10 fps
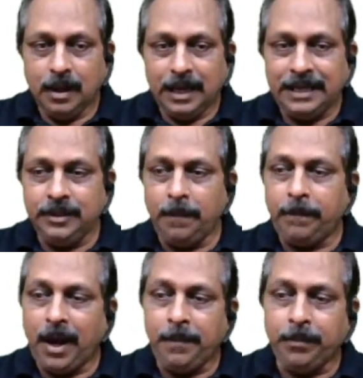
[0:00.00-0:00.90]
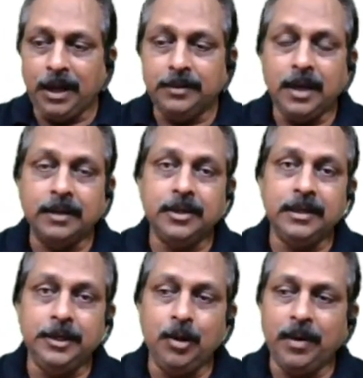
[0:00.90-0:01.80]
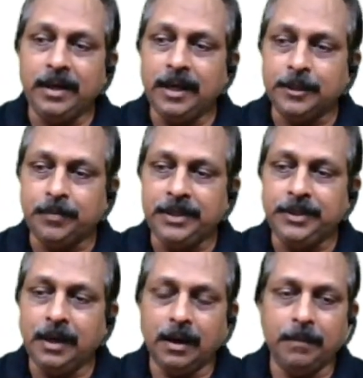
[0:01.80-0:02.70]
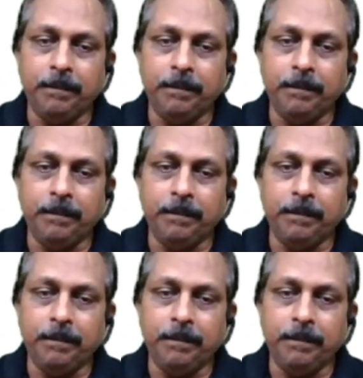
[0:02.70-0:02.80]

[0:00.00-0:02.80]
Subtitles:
In the pipeline, that's an idiomatic expression.